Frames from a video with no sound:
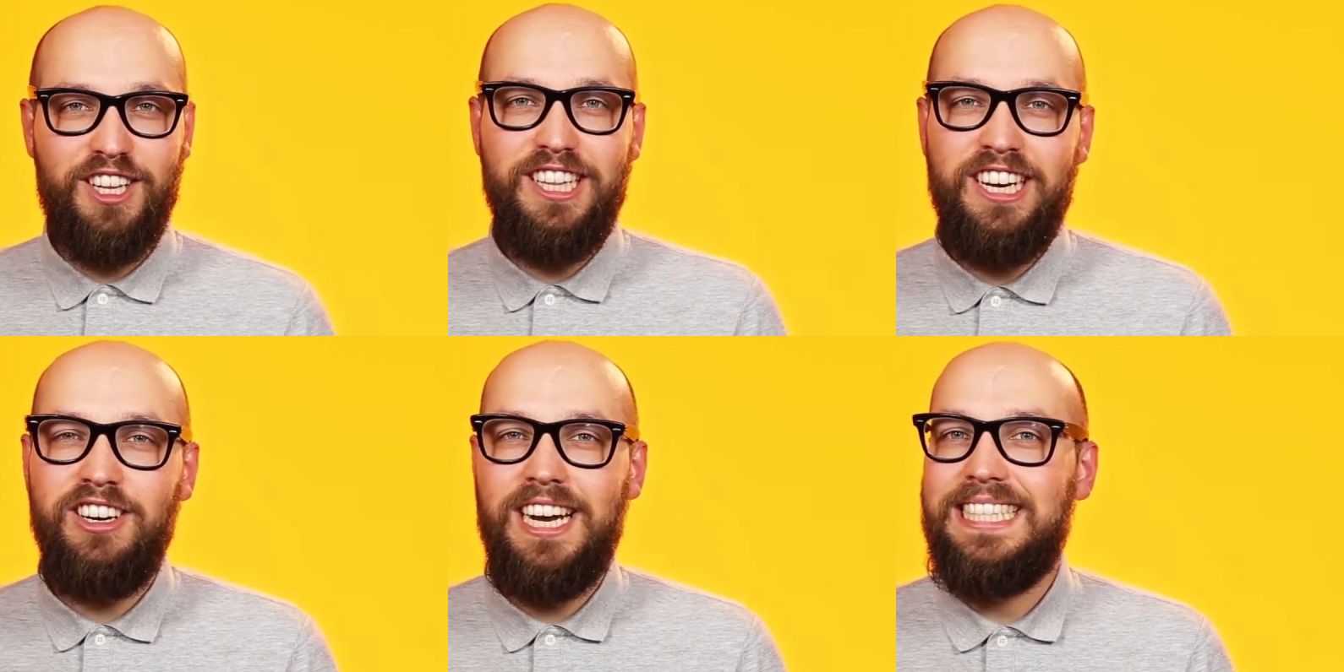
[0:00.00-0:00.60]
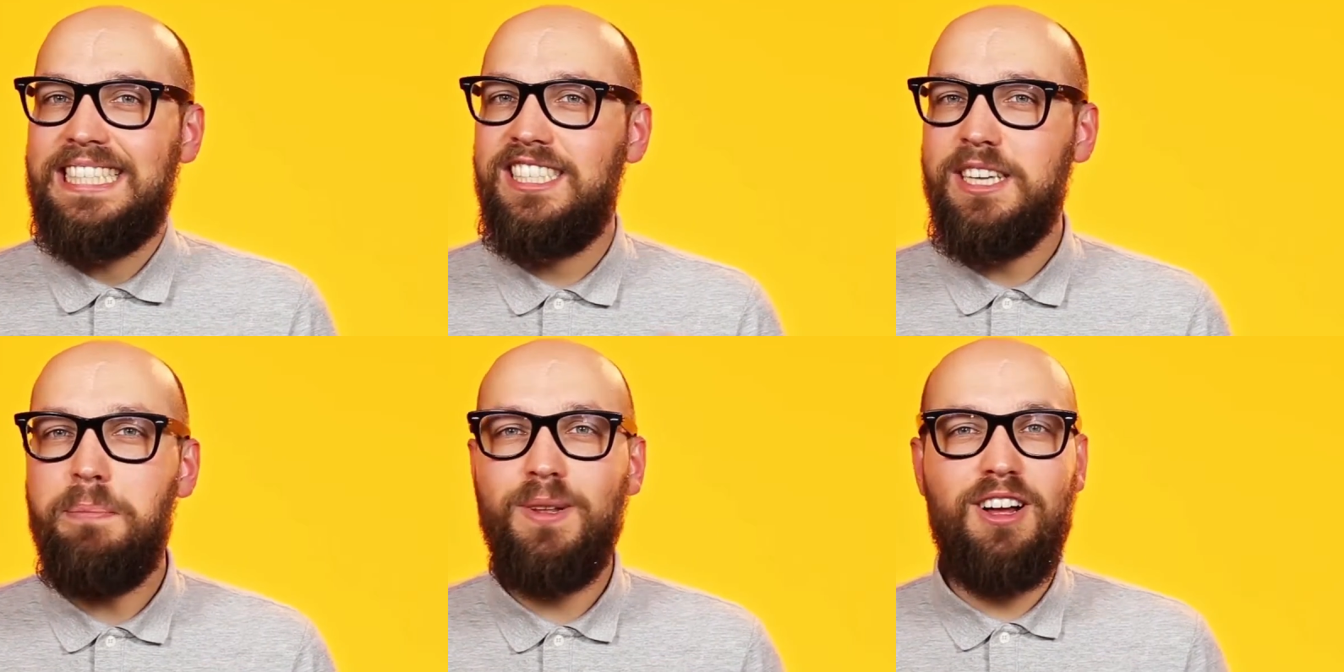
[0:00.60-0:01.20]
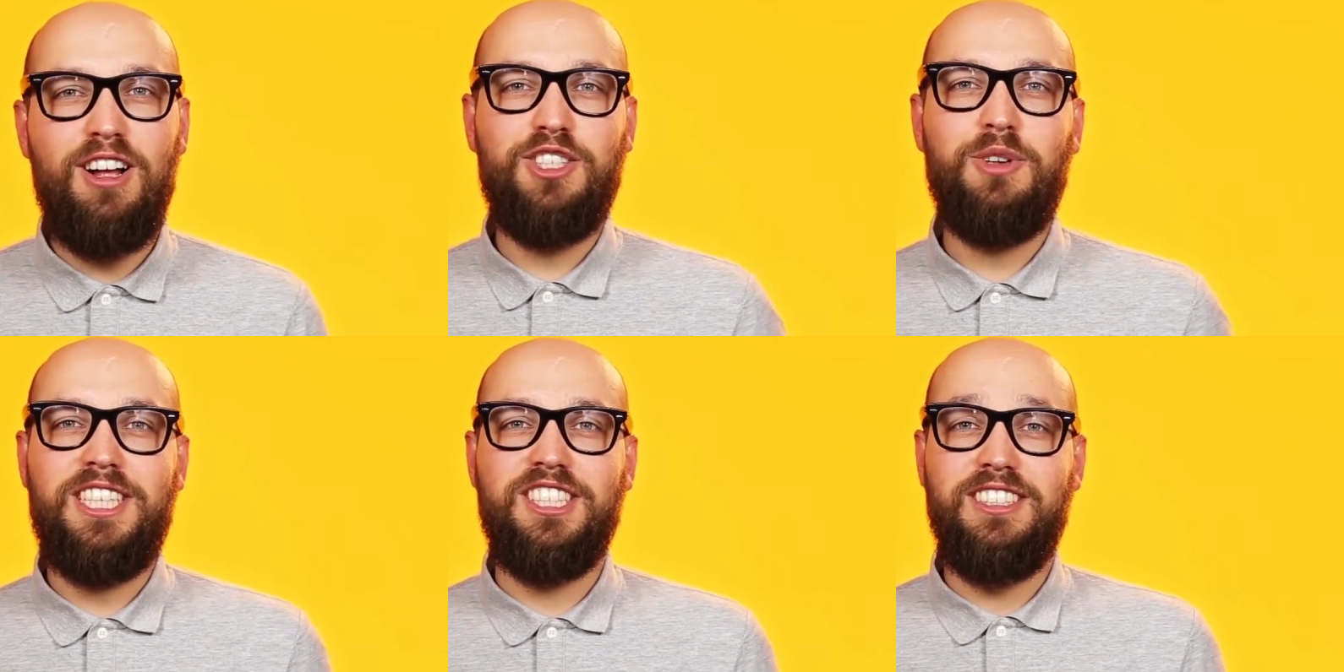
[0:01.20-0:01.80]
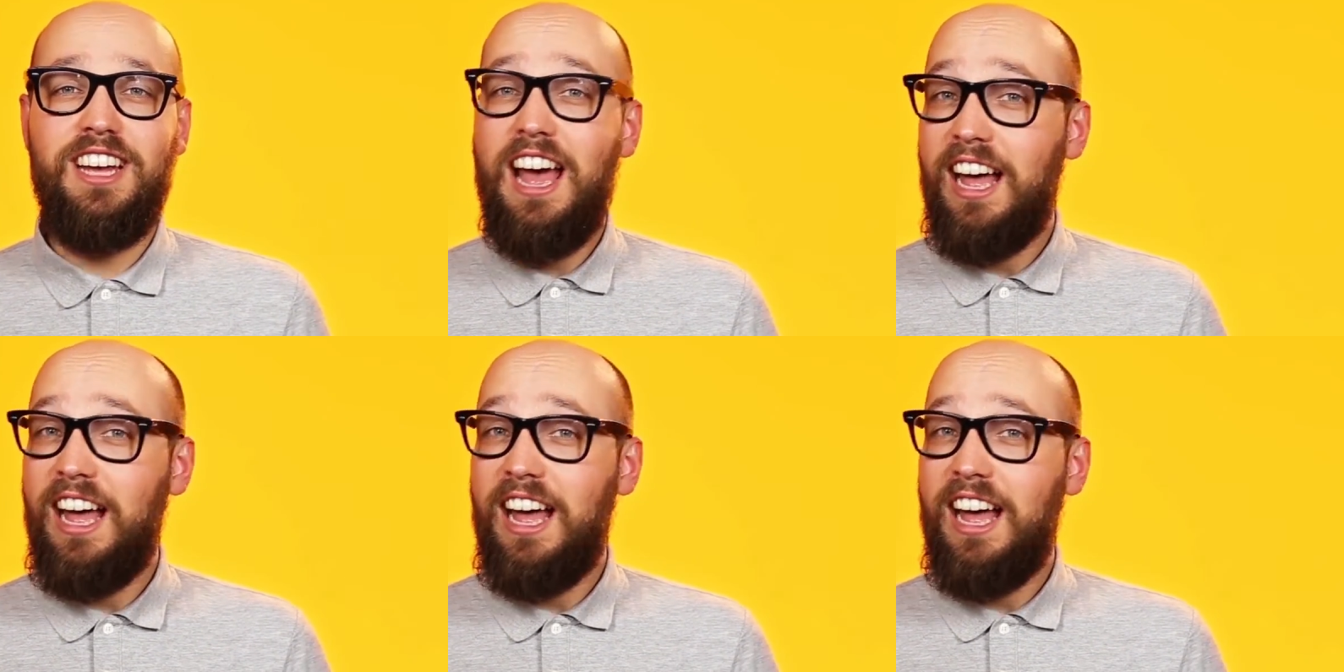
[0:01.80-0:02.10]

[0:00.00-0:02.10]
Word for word: of a clear and simple call to action,